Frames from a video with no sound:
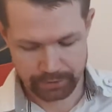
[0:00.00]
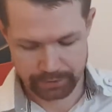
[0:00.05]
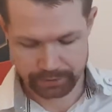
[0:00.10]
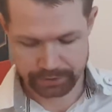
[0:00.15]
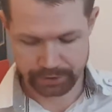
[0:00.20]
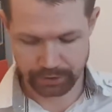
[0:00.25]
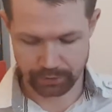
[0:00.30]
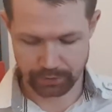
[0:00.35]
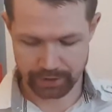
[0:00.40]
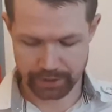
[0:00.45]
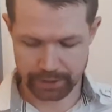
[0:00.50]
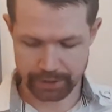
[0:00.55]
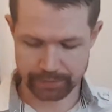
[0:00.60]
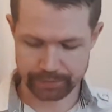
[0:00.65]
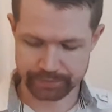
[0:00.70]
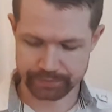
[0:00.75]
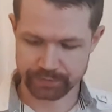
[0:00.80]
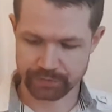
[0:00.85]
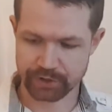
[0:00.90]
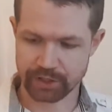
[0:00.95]

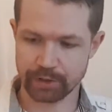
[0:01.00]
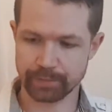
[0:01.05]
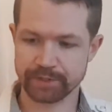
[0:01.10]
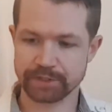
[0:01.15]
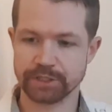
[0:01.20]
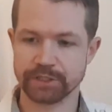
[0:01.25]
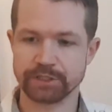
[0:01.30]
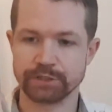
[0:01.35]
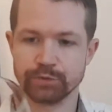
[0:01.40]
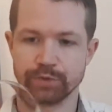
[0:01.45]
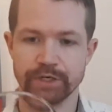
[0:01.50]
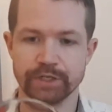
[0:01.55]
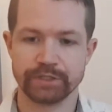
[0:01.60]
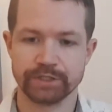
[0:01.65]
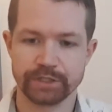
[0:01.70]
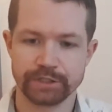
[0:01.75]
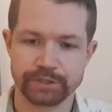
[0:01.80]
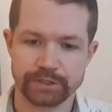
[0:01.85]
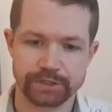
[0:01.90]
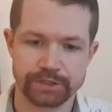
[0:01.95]
So keep it just the way it
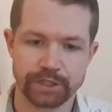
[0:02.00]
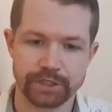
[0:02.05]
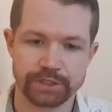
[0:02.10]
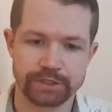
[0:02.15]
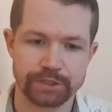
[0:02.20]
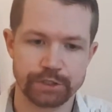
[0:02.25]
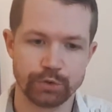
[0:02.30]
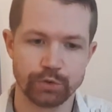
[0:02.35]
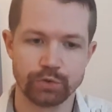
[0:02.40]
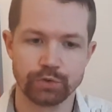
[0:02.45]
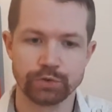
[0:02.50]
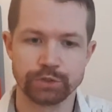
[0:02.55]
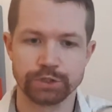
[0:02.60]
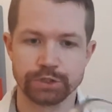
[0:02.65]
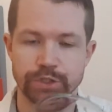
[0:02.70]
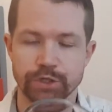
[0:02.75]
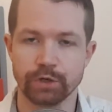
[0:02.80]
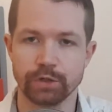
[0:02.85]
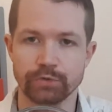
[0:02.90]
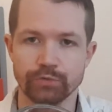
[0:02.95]
is, just use
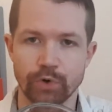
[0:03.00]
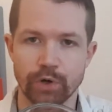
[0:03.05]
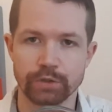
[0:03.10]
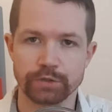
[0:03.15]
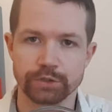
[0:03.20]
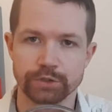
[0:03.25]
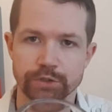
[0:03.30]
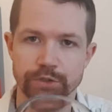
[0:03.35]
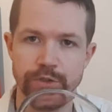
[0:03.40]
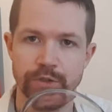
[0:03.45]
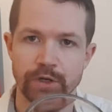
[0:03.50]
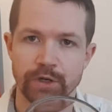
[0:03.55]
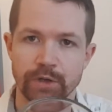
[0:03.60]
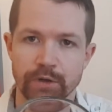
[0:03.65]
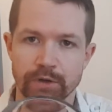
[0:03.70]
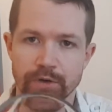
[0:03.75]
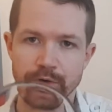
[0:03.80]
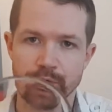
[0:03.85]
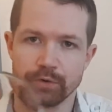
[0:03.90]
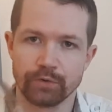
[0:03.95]
cold water
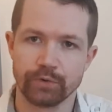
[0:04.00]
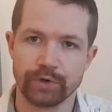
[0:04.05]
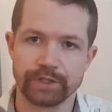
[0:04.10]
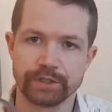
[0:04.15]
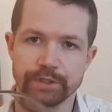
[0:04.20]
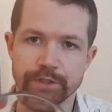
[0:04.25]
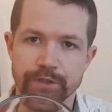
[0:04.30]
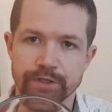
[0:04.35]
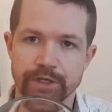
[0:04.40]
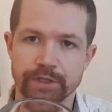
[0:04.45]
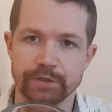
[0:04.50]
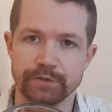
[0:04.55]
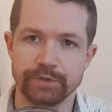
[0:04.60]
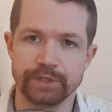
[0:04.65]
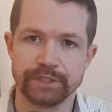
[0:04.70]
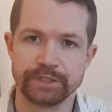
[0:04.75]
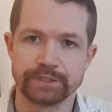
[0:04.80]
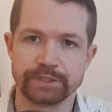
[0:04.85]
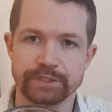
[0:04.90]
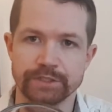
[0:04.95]
when you're gonna
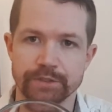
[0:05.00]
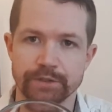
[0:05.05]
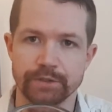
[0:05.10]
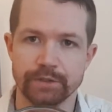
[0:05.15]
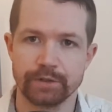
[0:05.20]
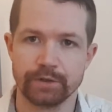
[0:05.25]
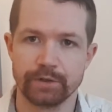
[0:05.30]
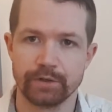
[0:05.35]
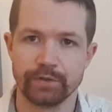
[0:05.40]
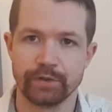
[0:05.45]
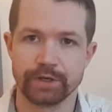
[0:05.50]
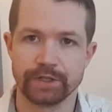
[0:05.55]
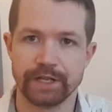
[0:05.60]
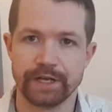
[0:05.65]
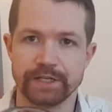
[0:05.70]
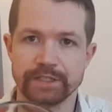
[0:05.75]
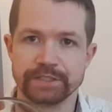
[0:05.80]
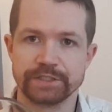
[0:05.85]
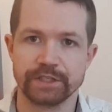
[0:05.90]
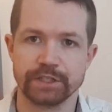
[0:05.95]
rinse the
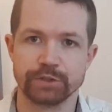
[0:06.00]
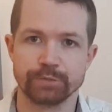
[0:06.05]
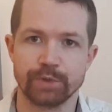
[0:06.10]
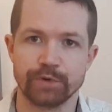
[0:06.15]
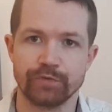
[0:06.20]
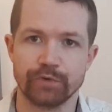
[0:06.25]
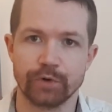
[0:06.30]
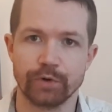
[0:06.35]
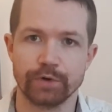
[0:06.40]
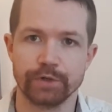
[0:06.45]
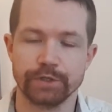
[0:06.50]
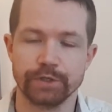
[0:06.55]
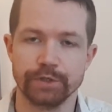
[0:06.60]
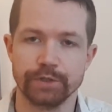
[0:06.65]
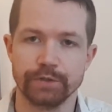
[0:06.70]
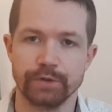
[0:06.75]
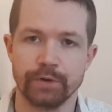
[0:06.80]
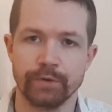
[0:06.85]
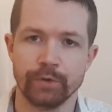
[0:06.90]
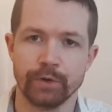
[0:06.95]
glass, just before
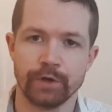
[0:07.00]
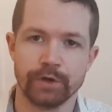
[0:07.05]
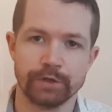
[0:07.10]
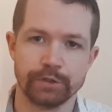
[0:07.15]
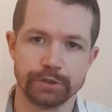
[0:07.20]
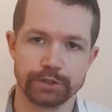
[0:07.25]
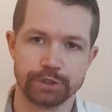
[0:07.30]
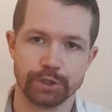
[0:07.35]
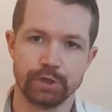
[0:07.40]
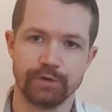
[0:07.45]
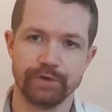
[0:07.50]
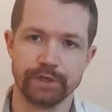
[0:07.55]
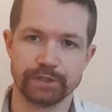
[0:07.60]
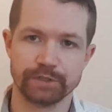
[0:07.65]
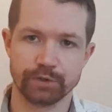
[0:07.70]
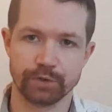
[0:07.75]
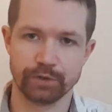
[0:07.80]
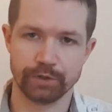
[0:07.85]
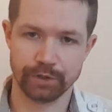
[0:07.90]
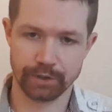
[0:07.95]
you serve it,
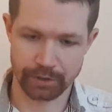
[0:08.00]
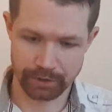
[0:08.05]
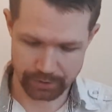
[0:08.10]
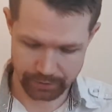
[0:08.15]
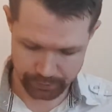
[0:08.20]
or